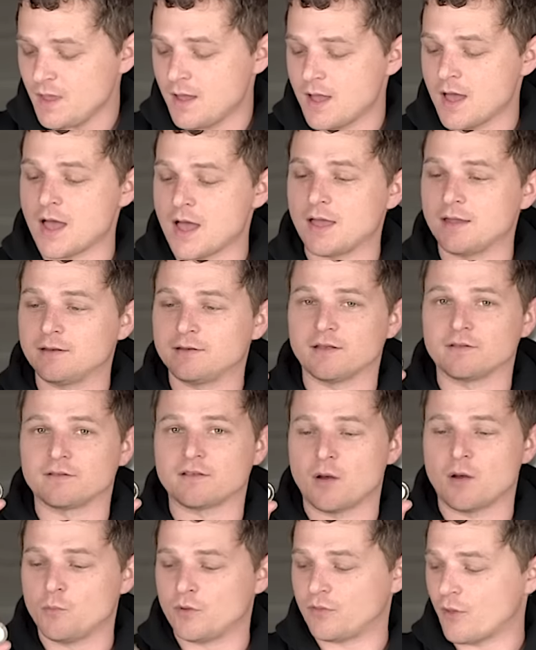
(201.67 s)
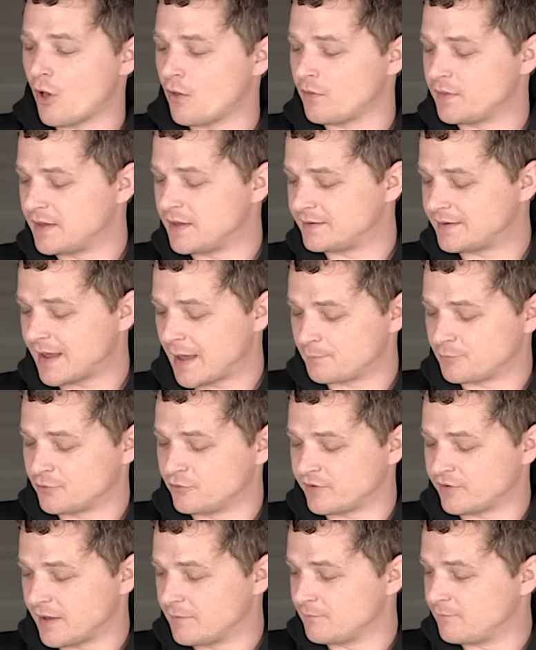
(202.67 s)
It does come with all the
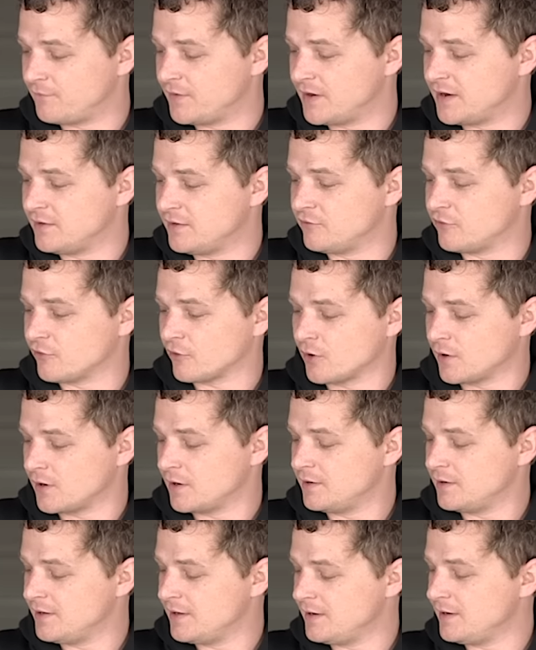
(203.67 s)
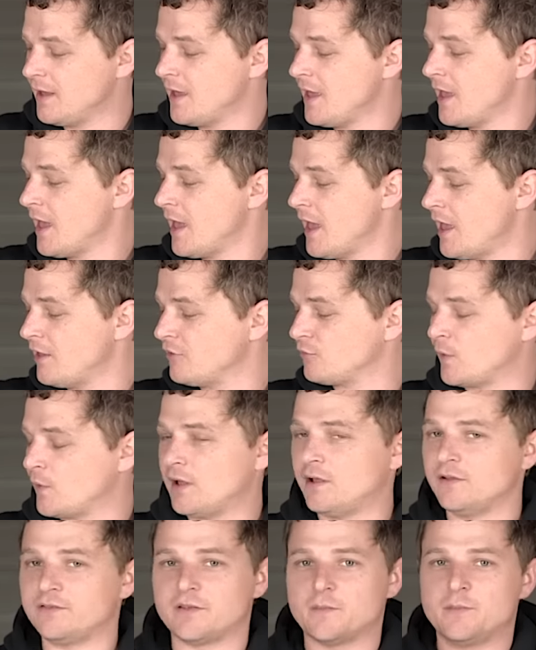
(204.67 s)
adapters and fittings you're going to need, as
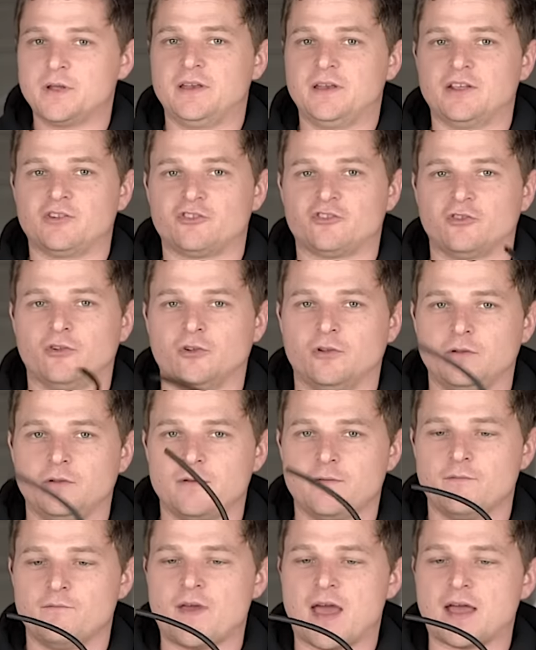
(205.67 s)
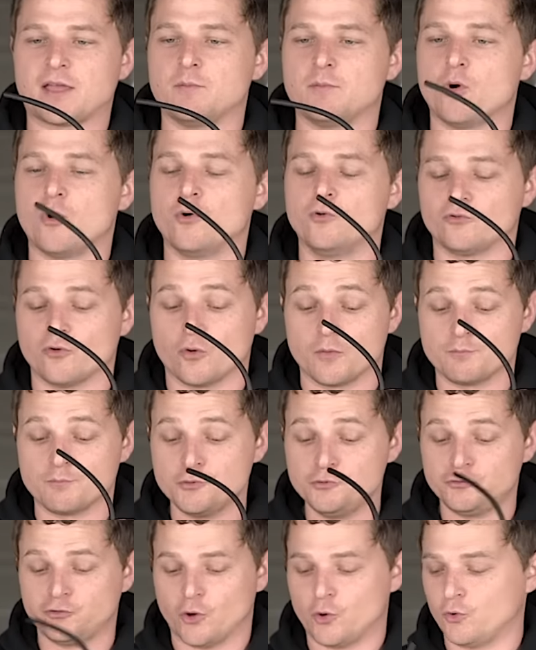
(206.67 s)
well as some additional vacuum hose or
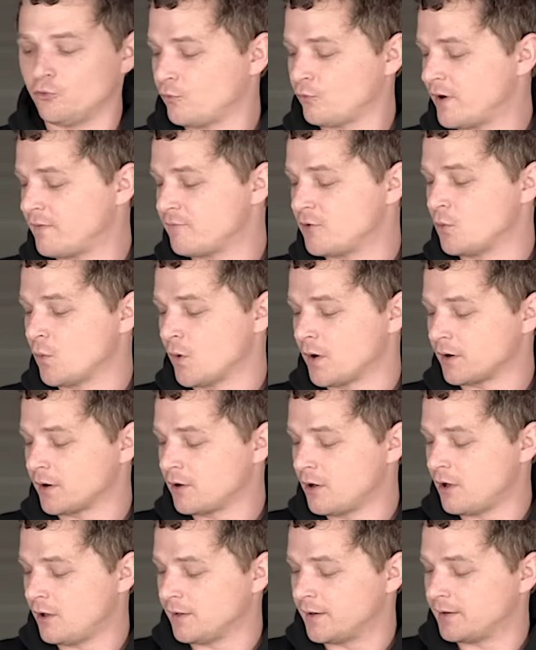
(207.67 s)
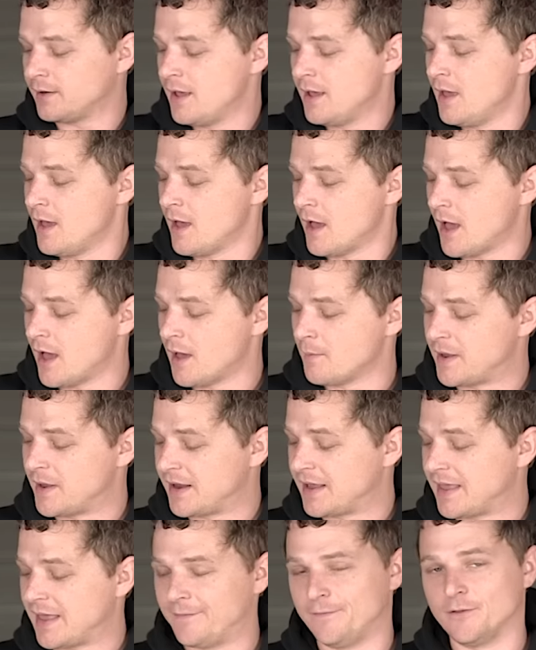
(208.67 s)
boost hose, whatever you want to call it. And
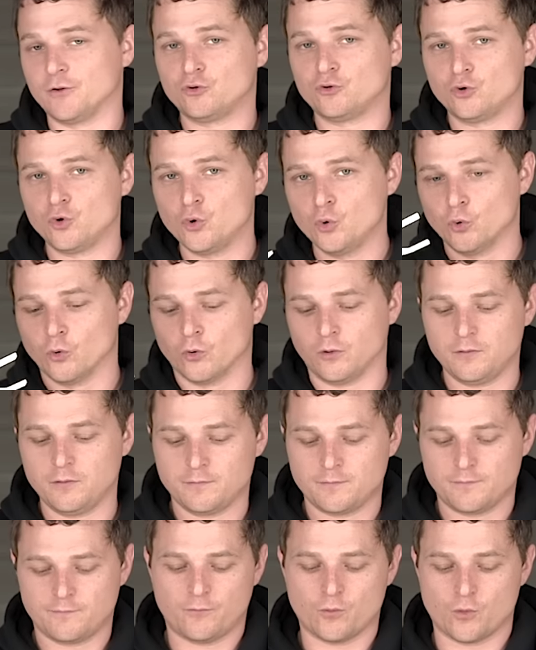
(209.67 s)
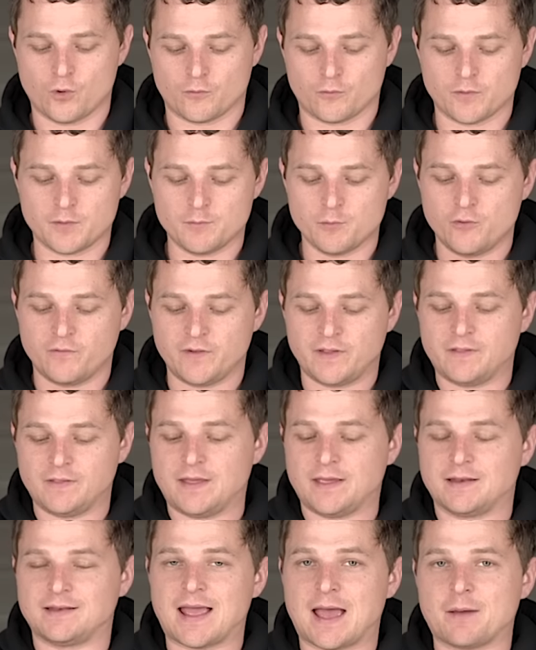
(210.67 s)
again, the tool for removing
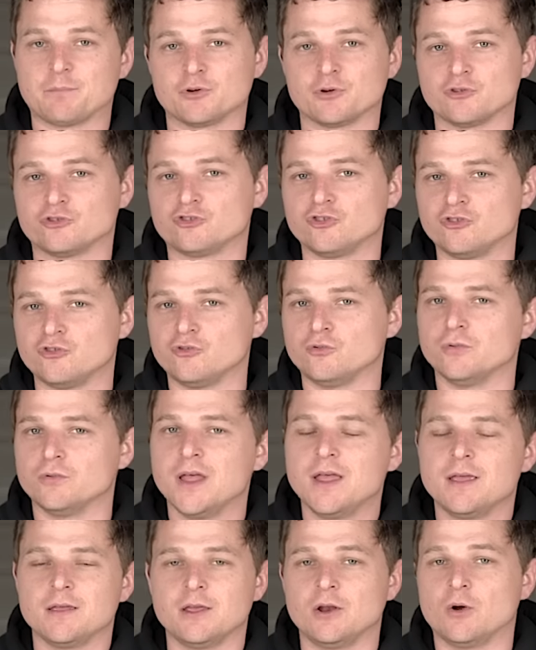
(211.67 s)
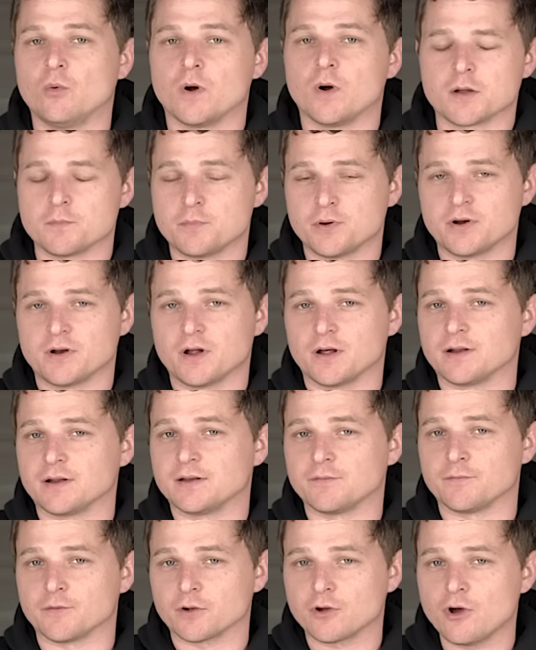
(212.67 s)
the adapter should you, you know, want to put it on a
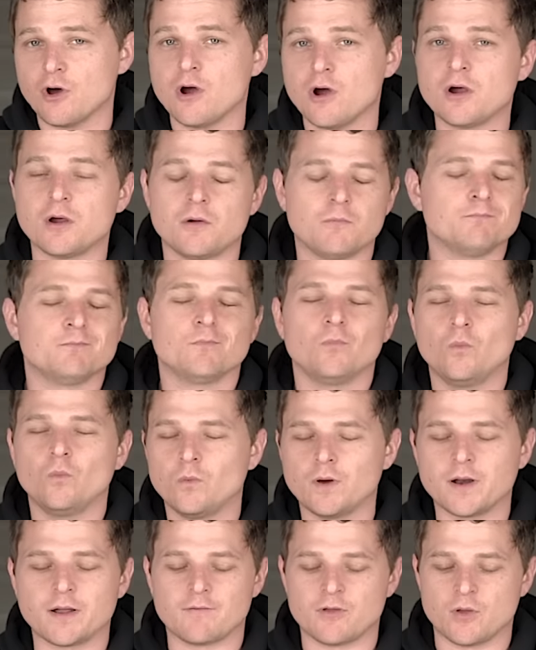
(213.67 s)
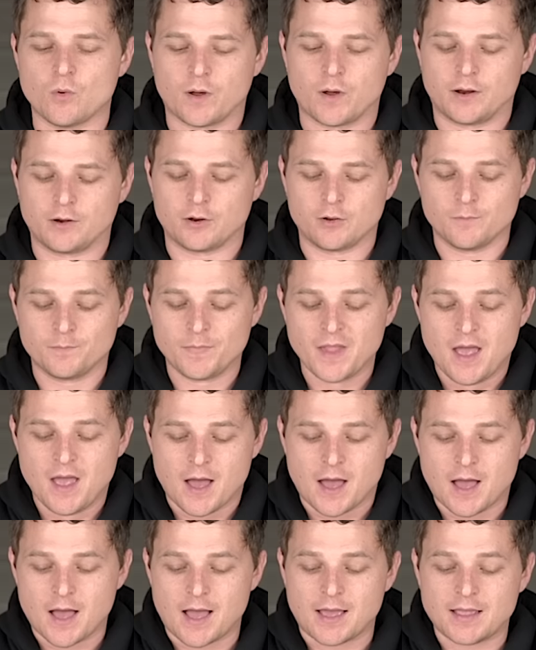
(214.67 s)
different car, whatever you want to do.
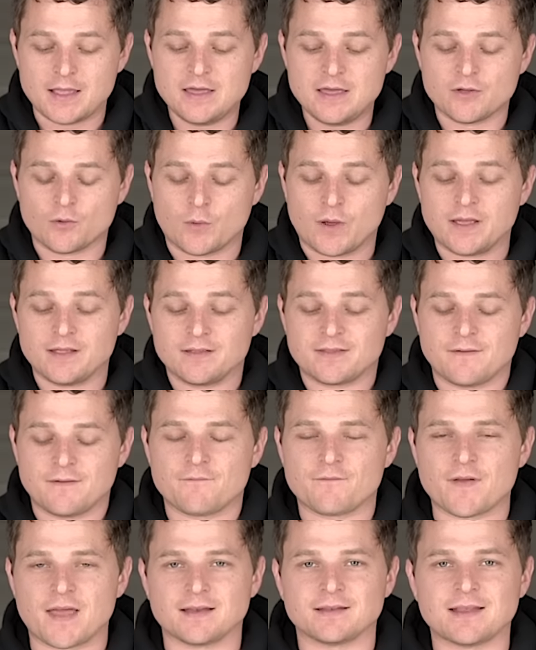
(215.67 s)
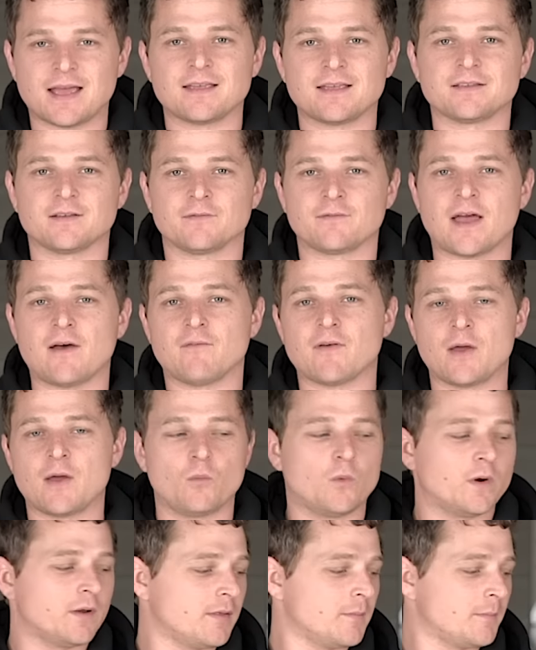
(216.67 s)
Either way, it's a fantastic valve,
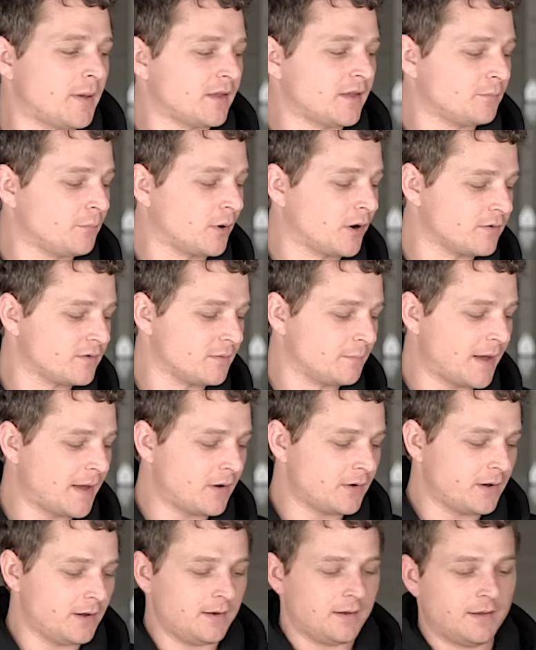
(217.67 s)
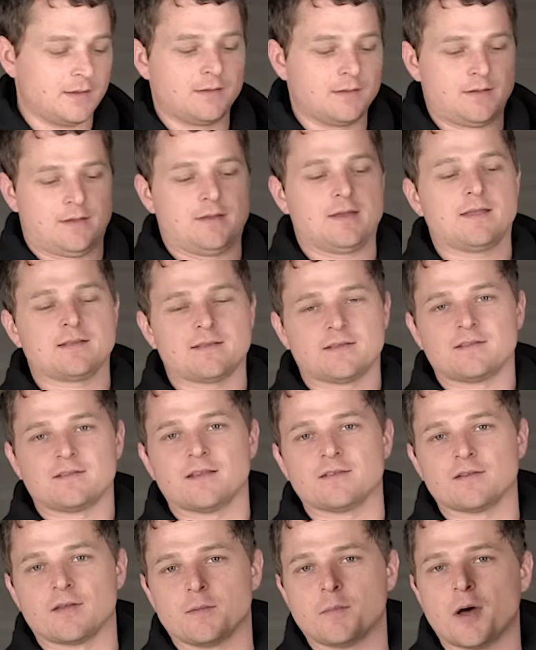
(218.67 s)
and one of the best parts about it, as it
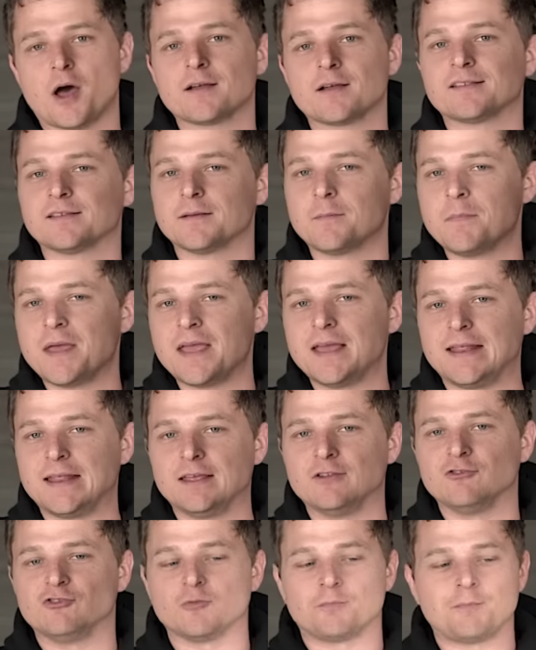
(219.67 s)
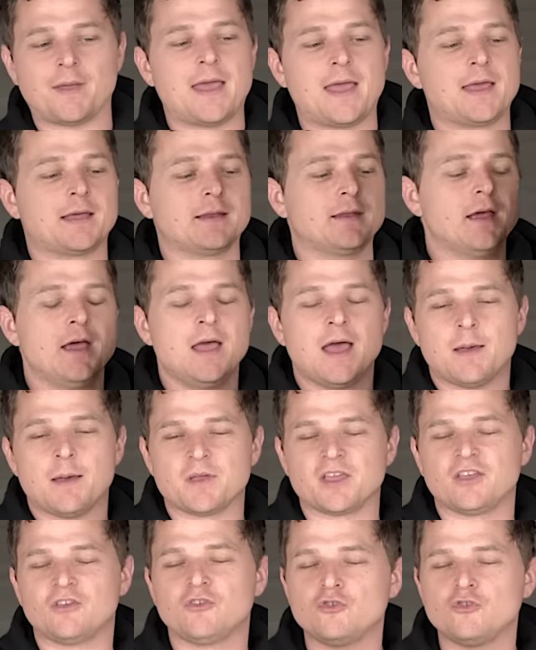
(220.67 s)
says on the box, made in Japan.
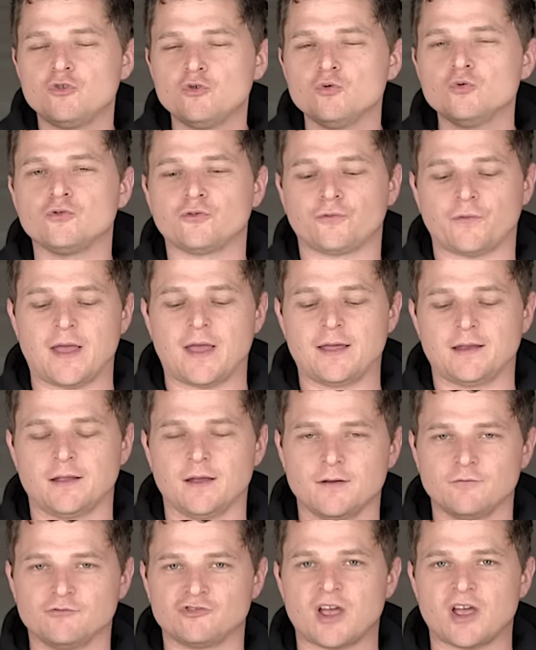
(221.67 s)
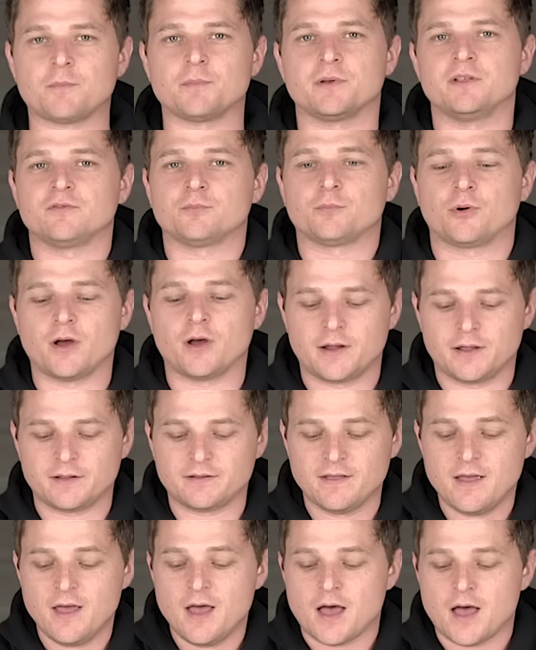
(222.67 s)
I'm a huge fan of Japanese
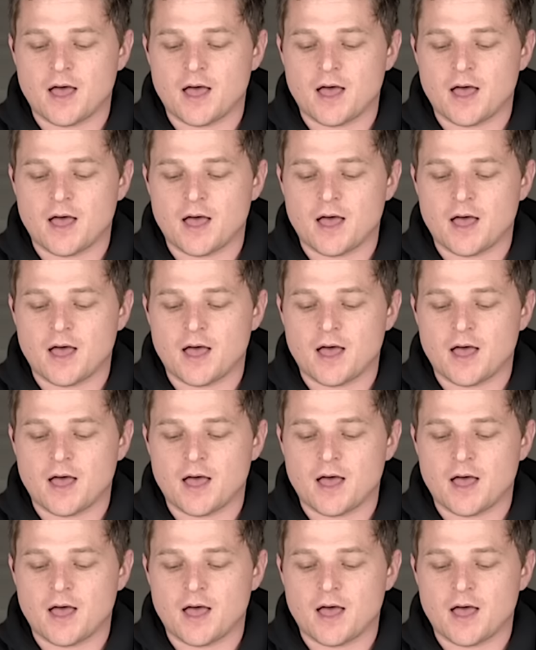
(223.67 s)
products.